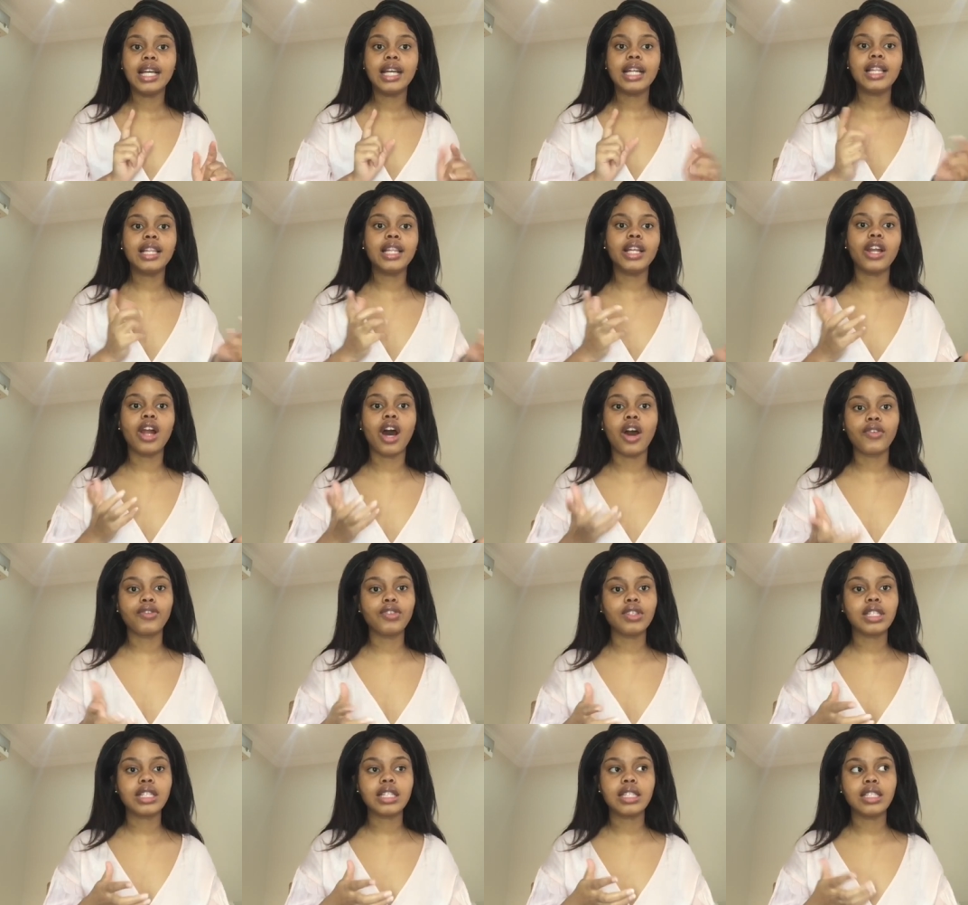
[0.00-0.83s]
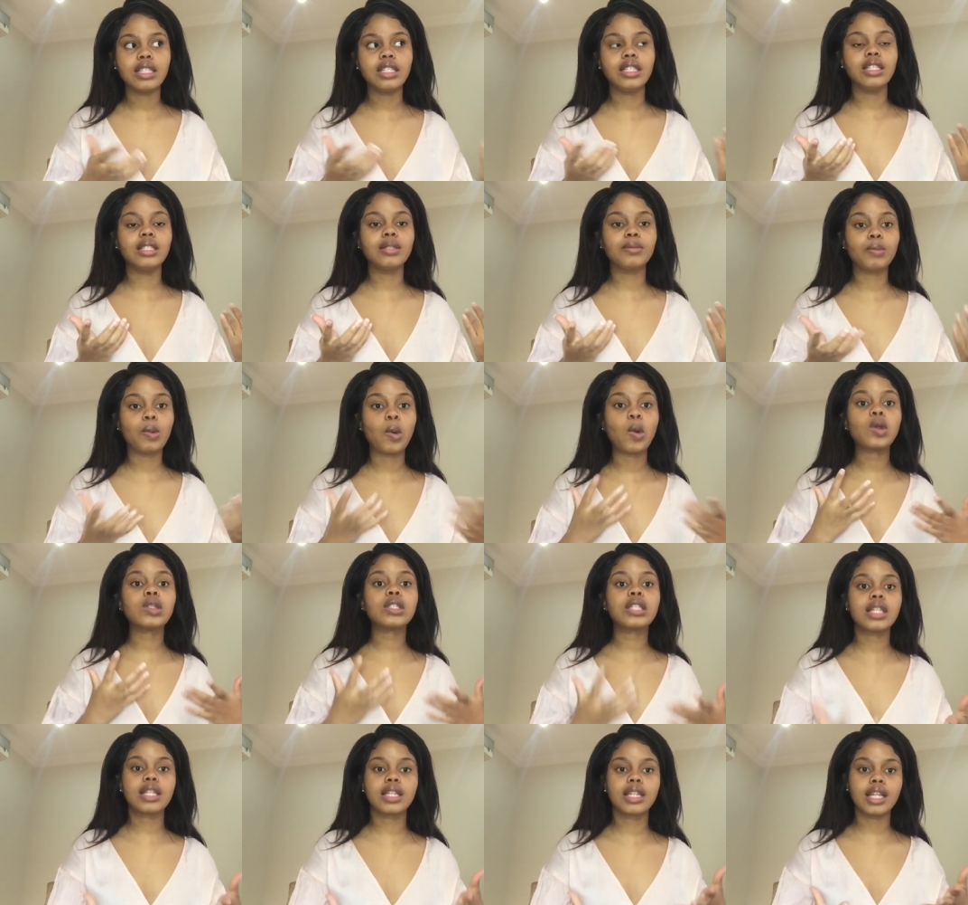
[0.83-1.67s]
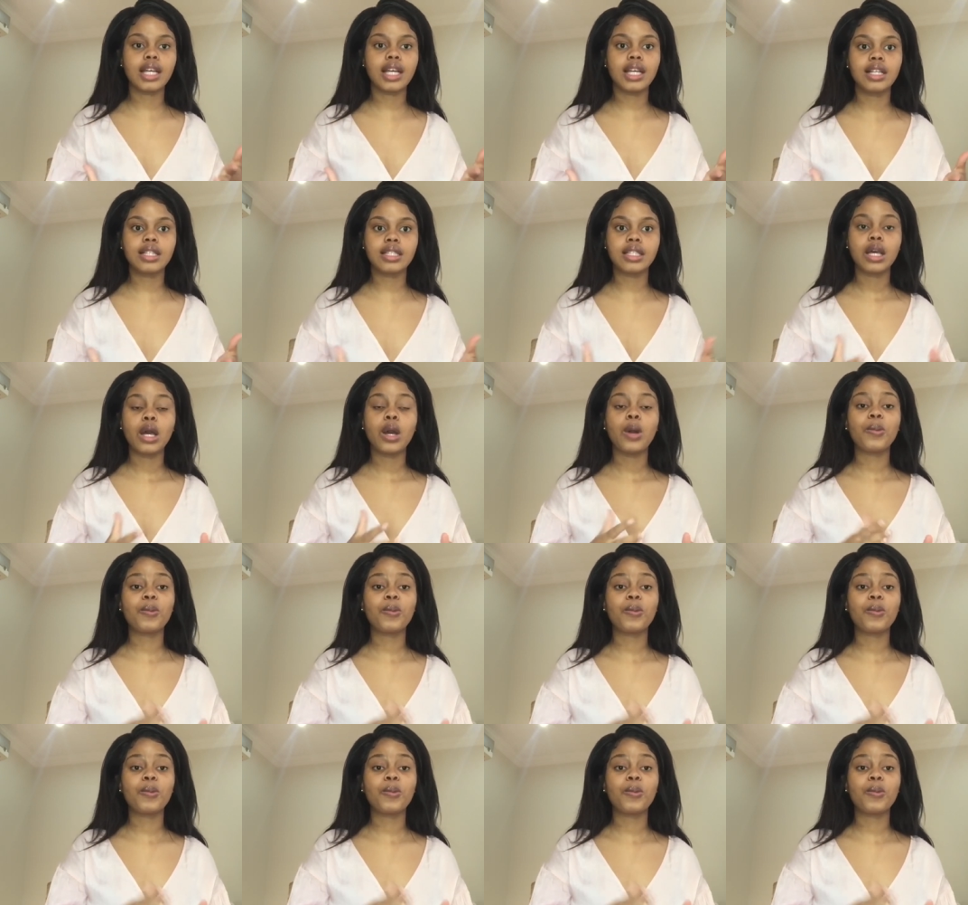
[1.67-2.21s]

then obviously important things